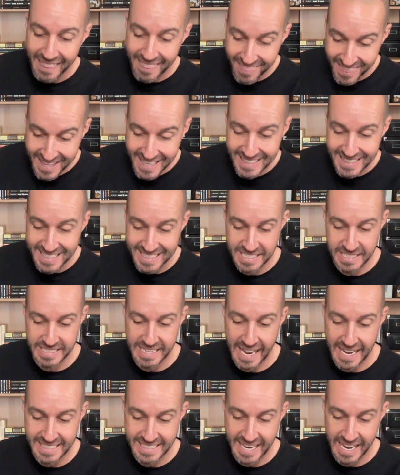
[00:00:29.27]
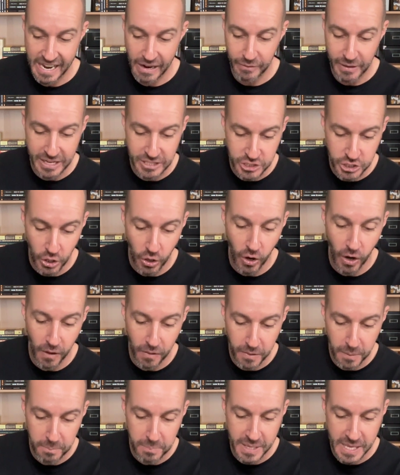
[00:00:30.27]
Then he sat down and
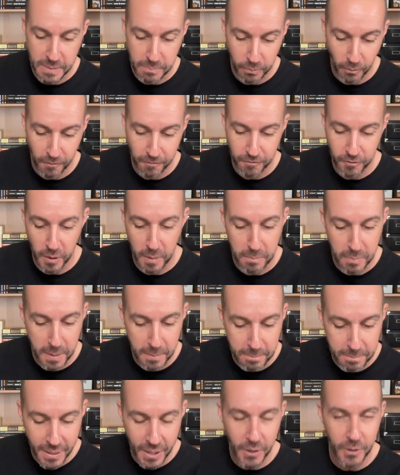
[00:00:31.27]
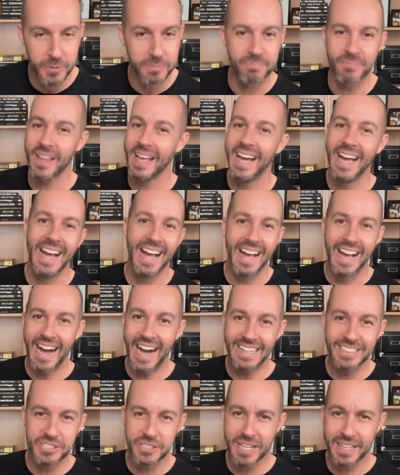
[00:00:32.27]
taught the people from the boat.
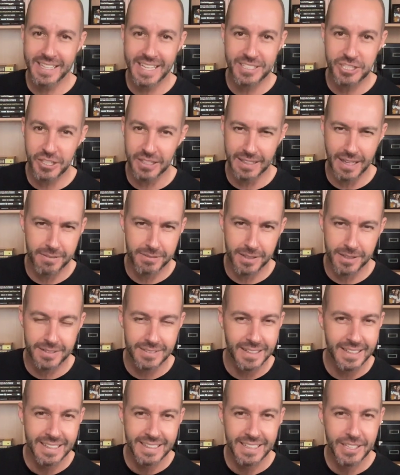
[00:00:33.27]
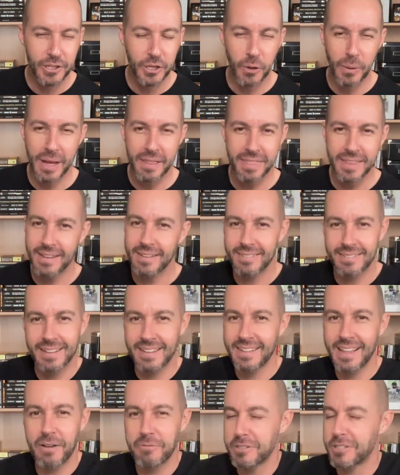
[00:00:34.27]
I just think that's clever. You know, I think
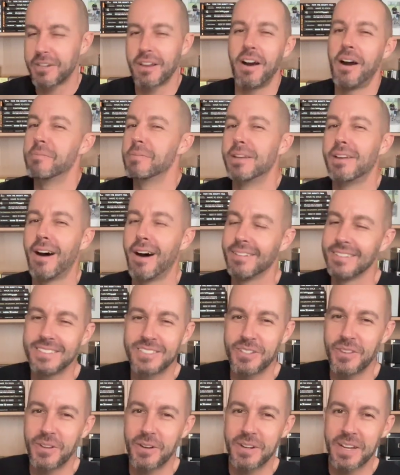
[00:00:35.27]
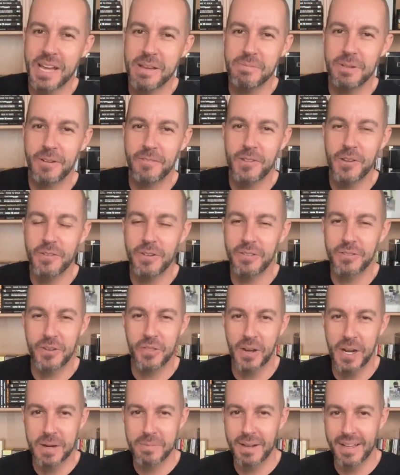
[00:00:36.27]
that was common knowledge in their day, but if you've ever
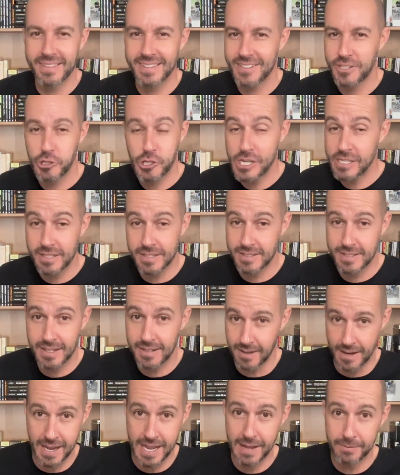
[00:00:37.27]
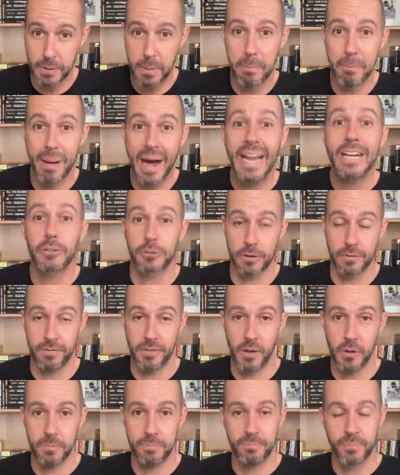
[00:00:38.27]
thought about this, Jesus did not have a
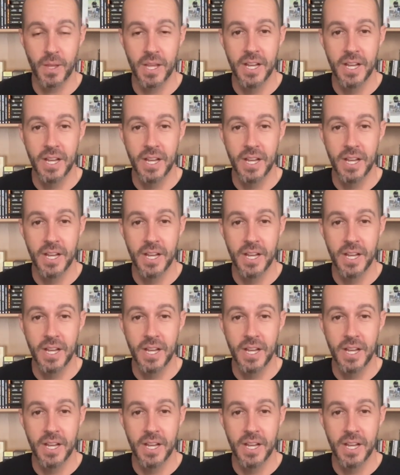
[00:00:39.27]
microphone.